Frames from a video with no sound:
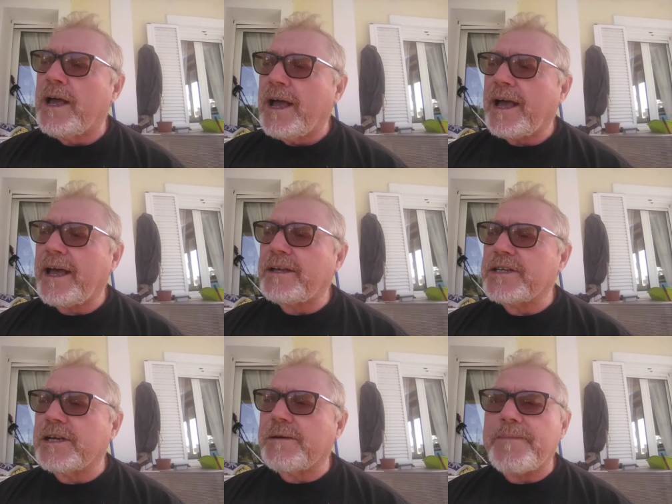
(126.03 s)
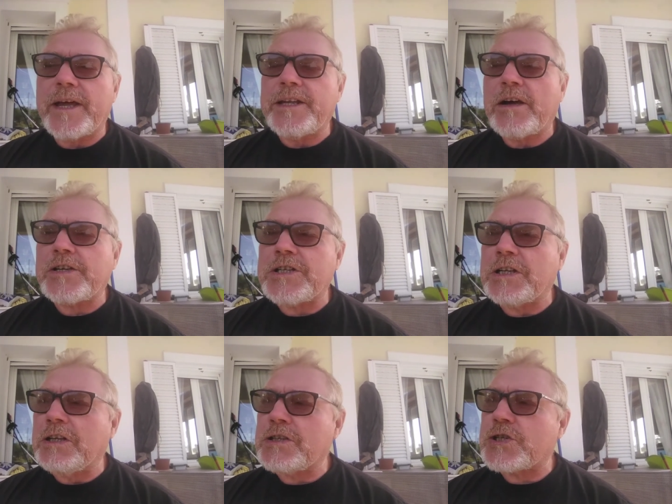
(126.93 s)
And a nice
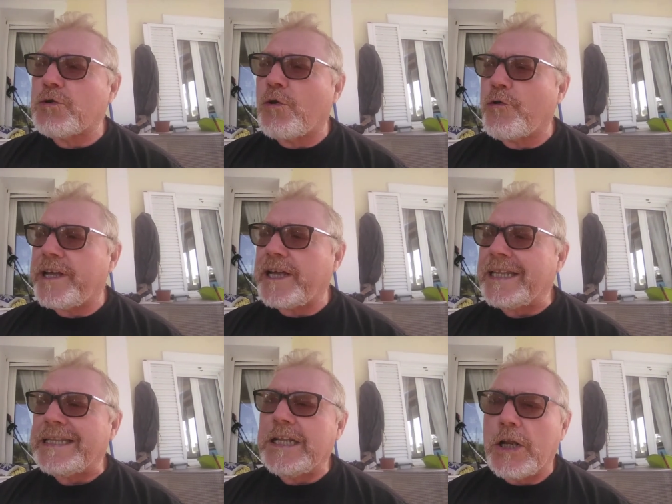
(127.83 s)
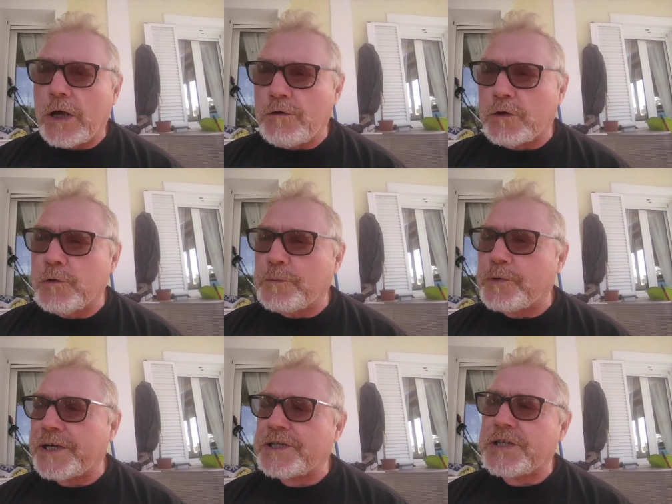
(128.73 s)
little story in the local
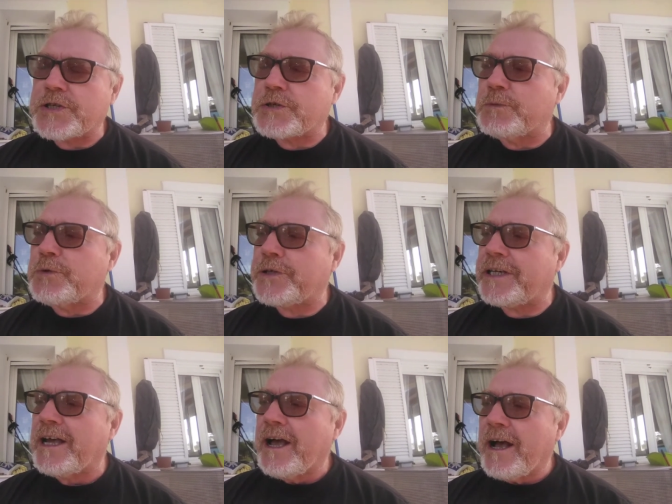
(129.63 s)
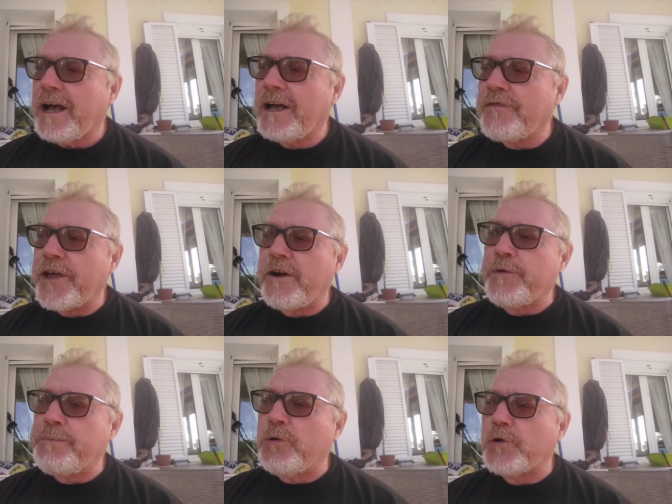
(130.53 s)
press this morning. They're
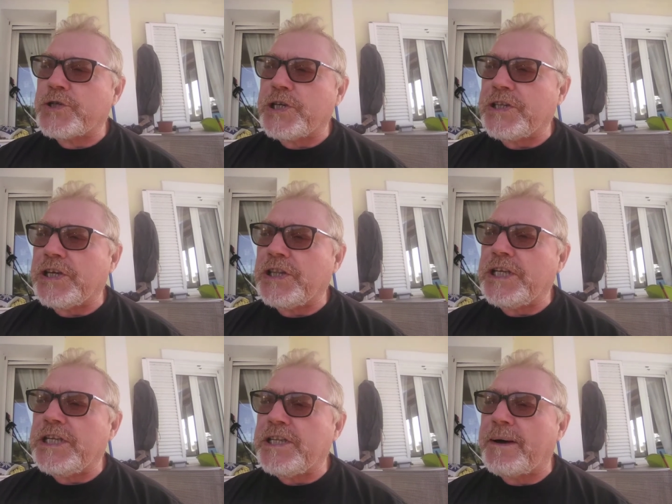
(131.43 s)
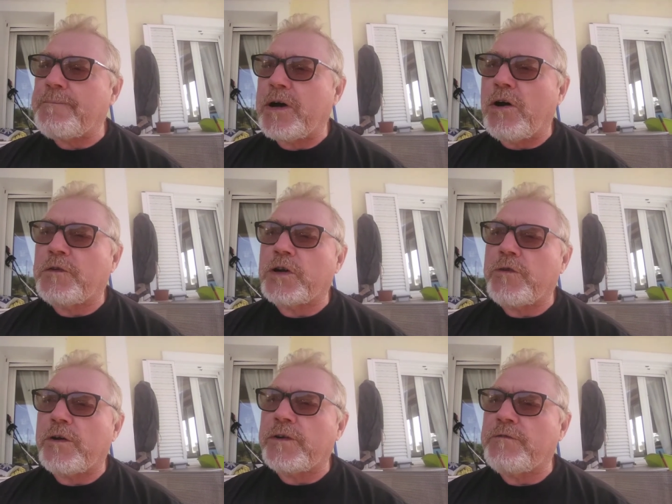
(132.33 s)
reporting that the number of
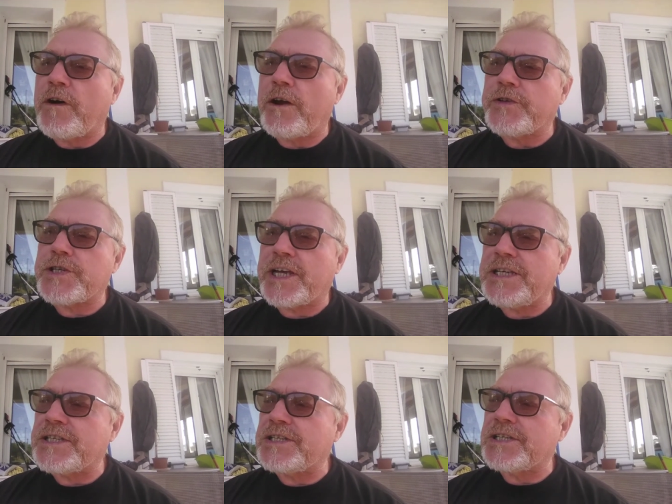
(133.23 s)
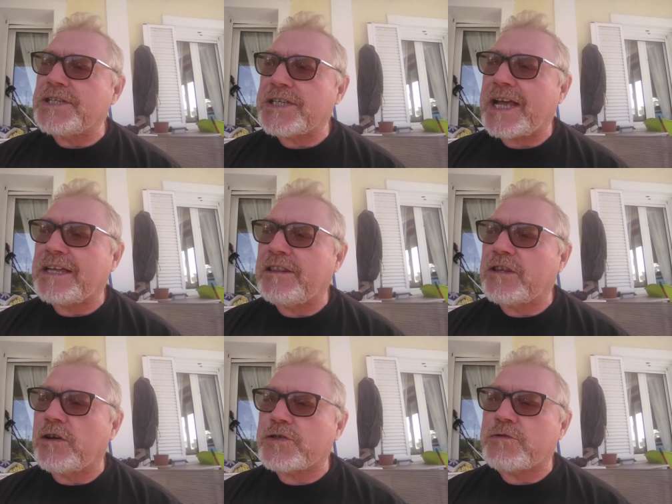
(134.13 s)
coronavirus cases in
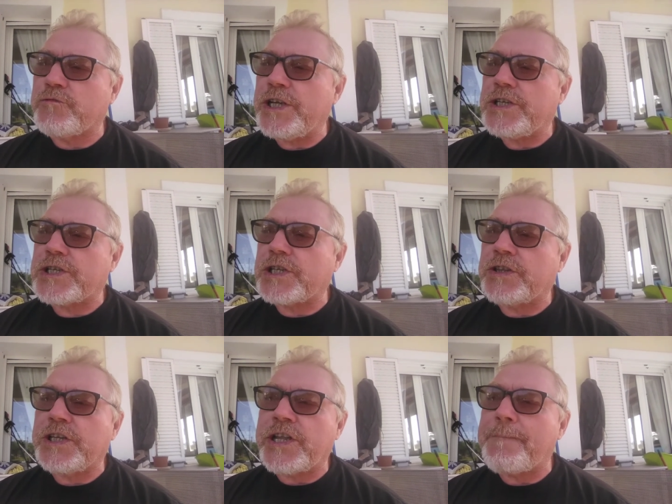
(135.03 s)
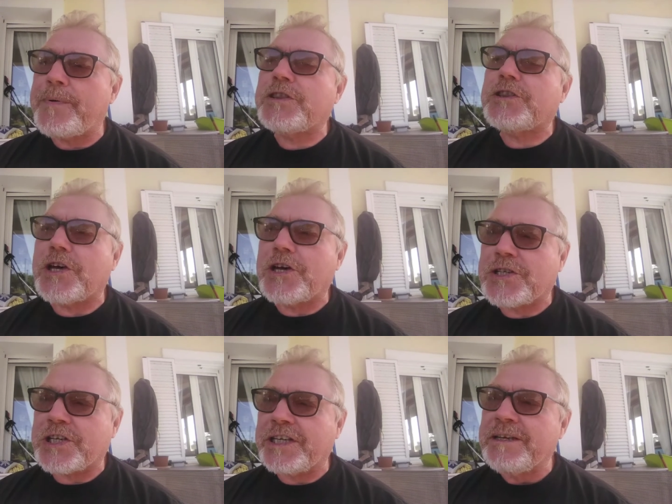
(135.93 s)
Zakynthos reached the number
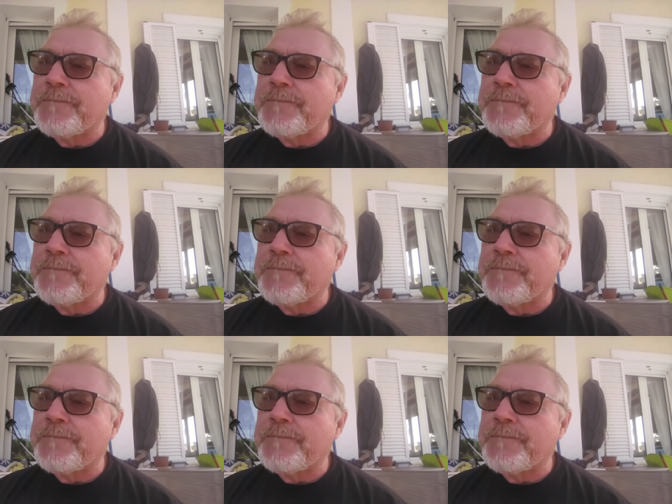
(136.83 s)
30